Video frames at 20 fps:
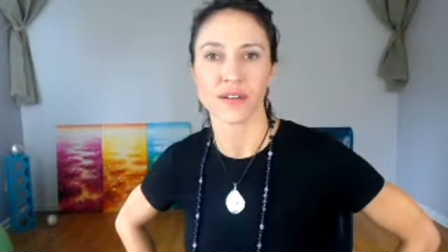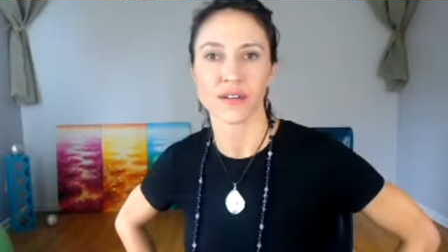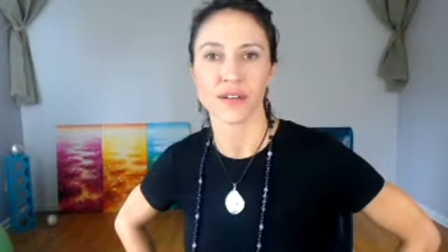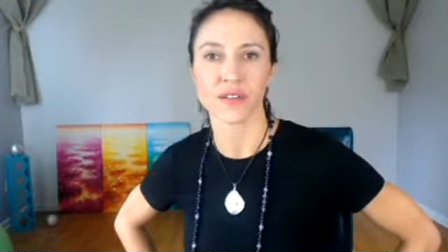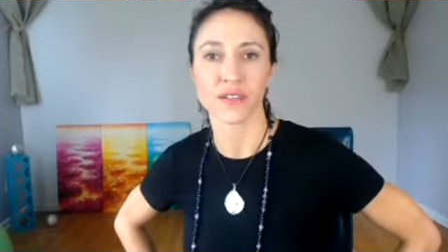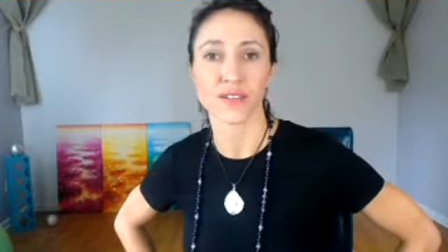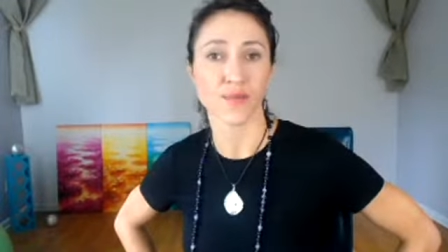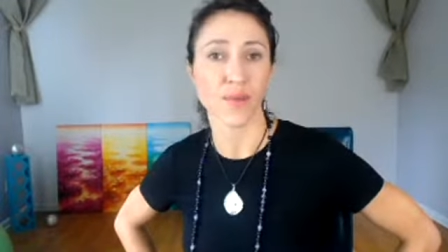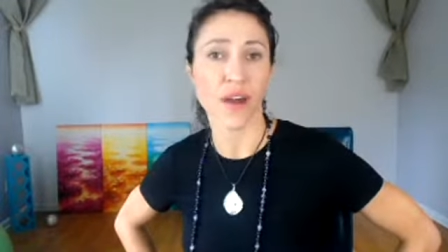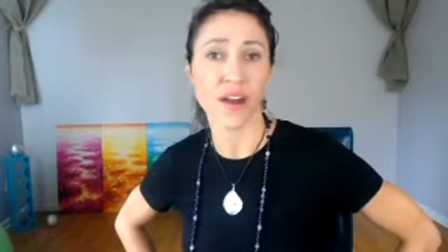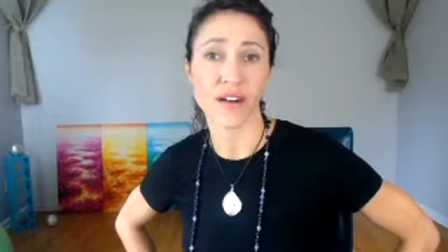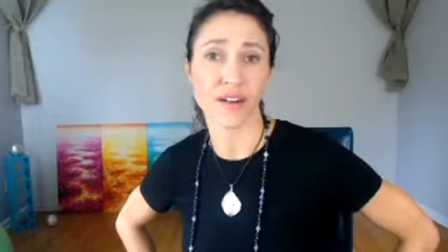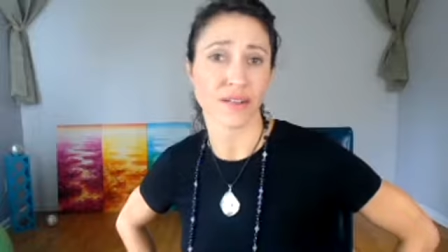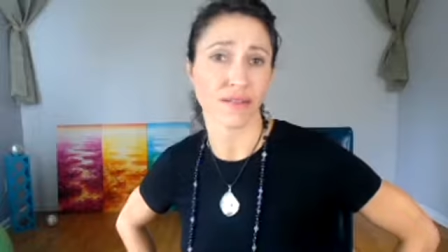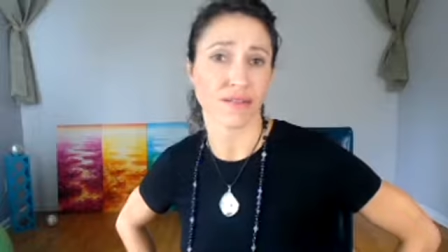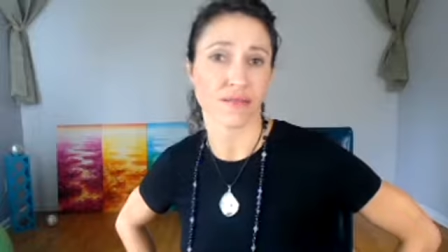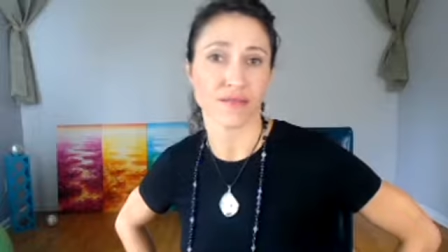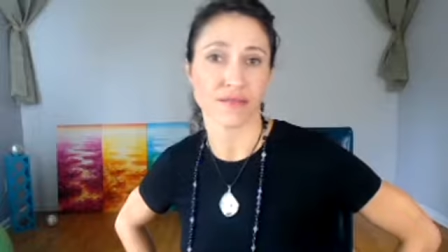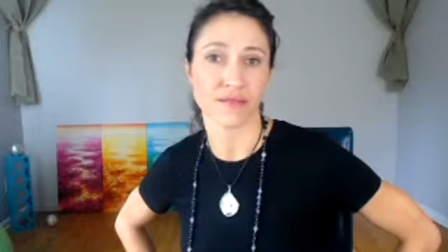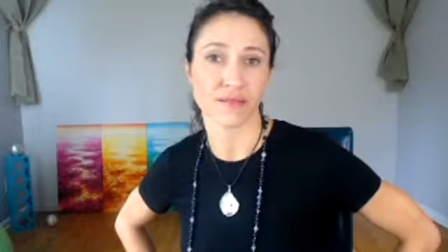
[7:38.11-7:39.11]
smart.
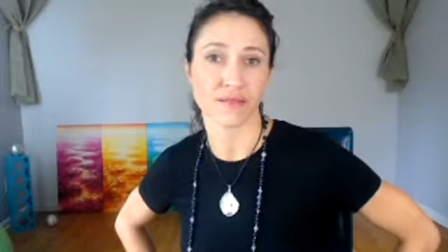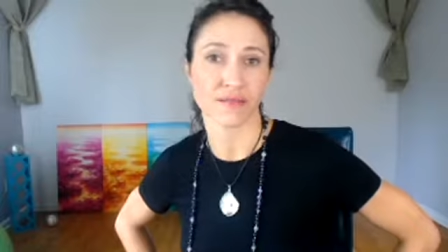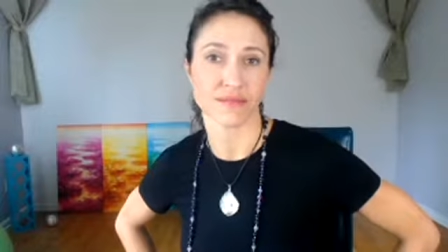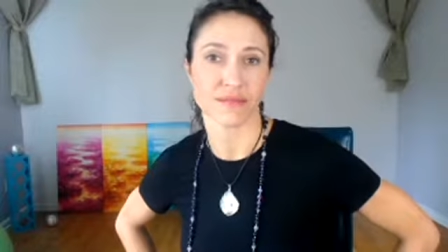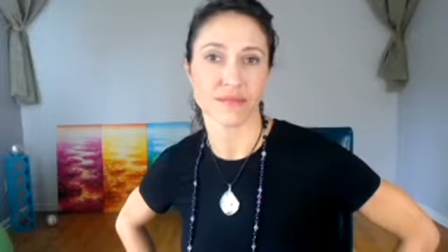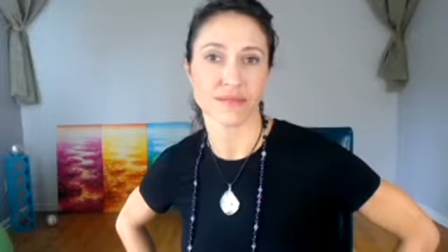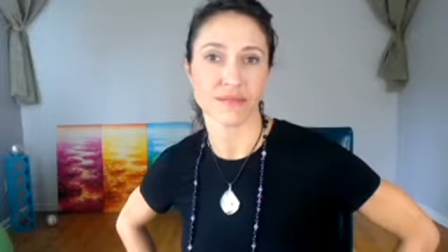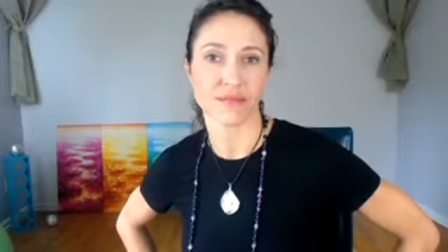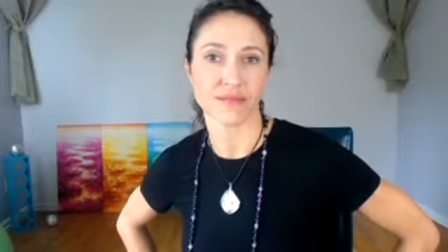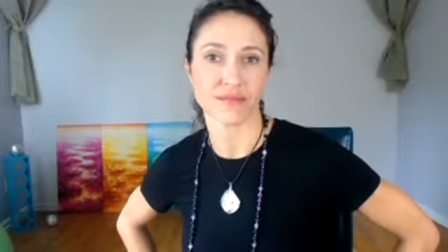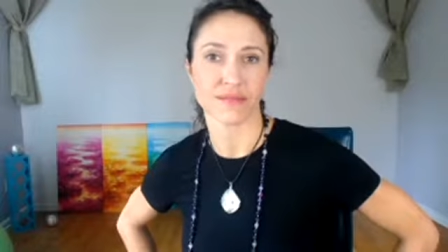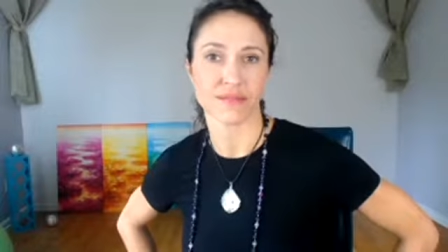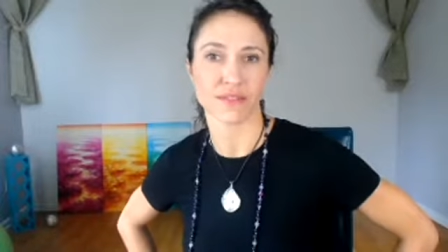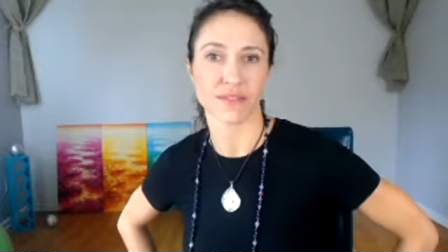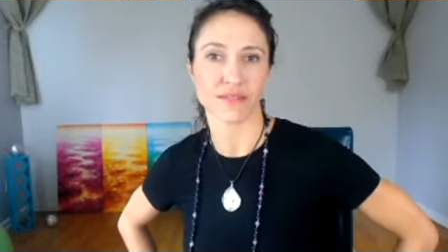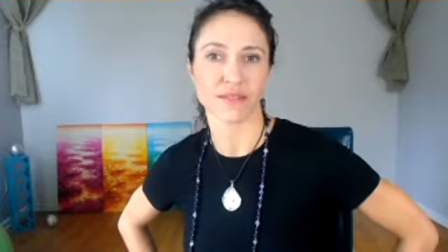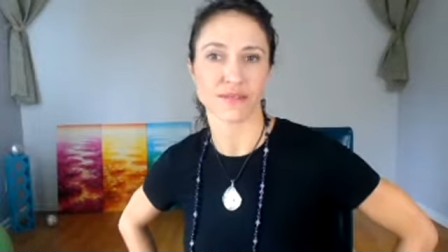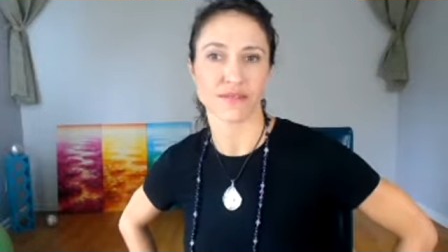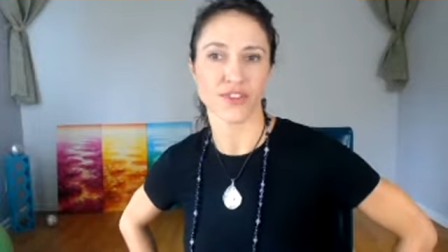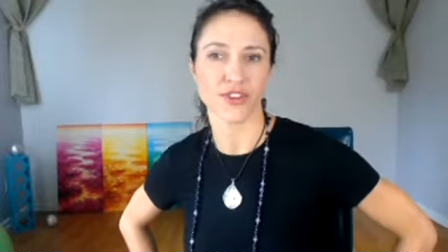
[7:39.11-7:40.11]

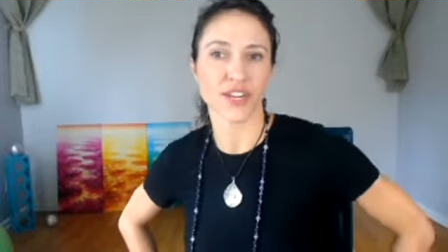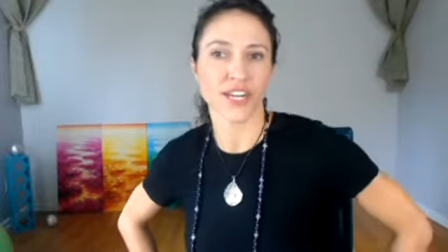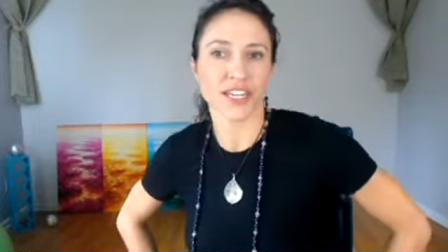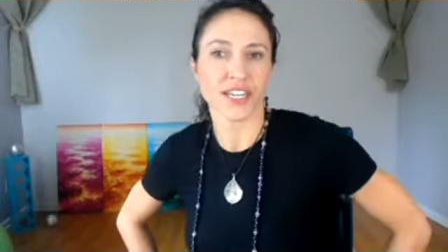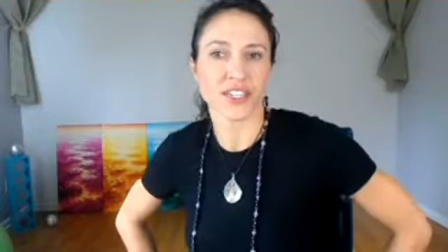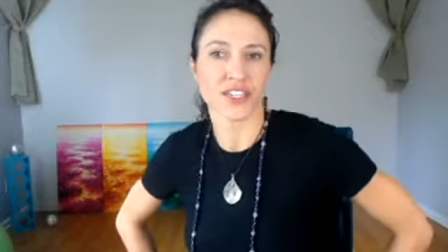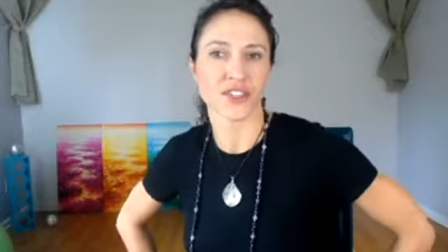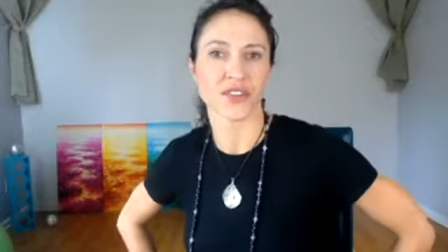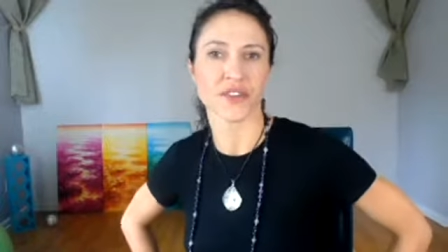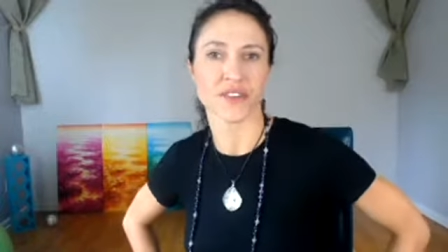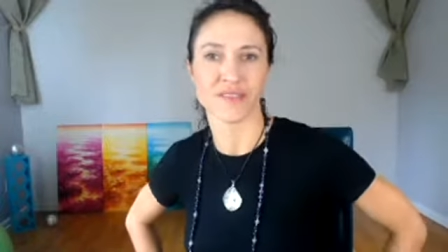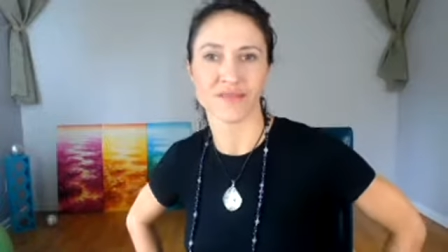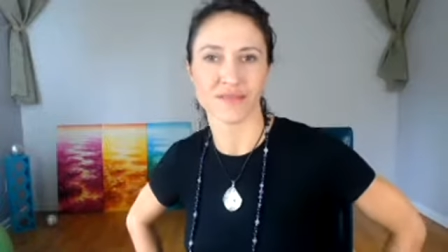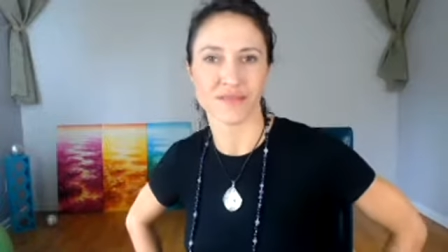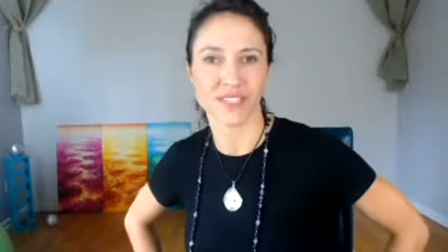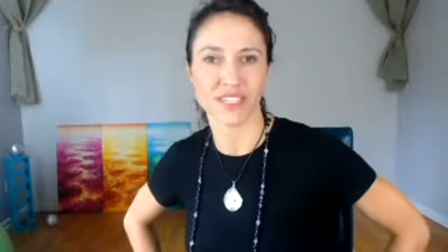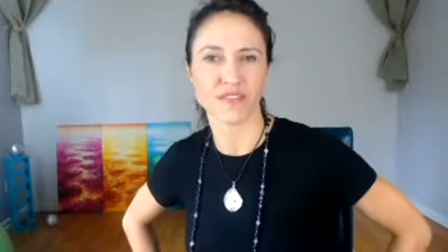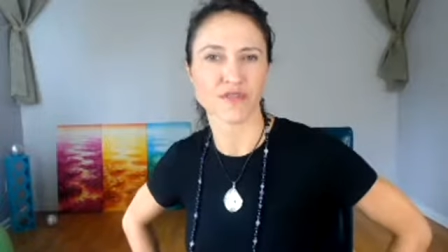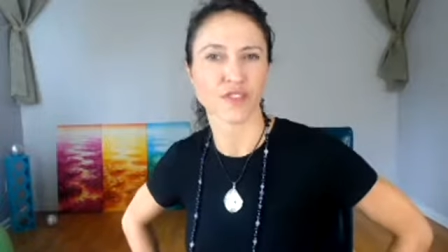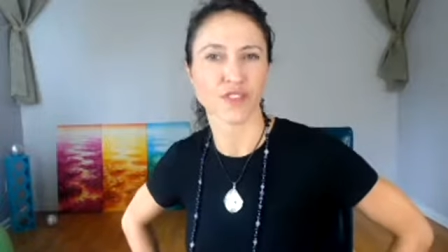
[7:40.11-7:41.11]
Straight A student,
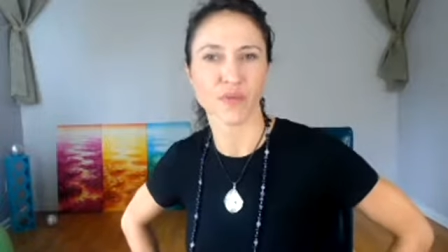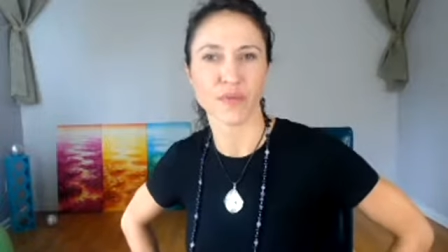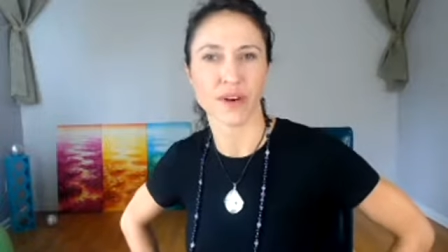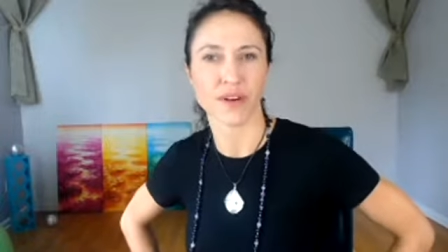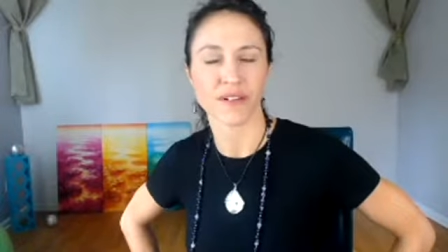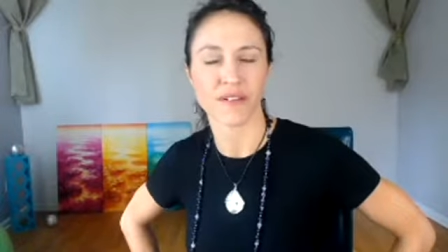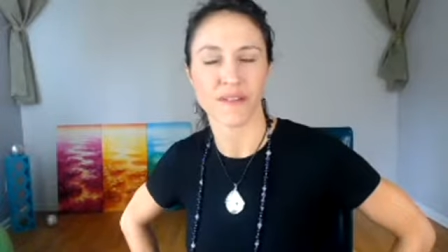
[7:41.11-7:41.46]
didn't feel smart.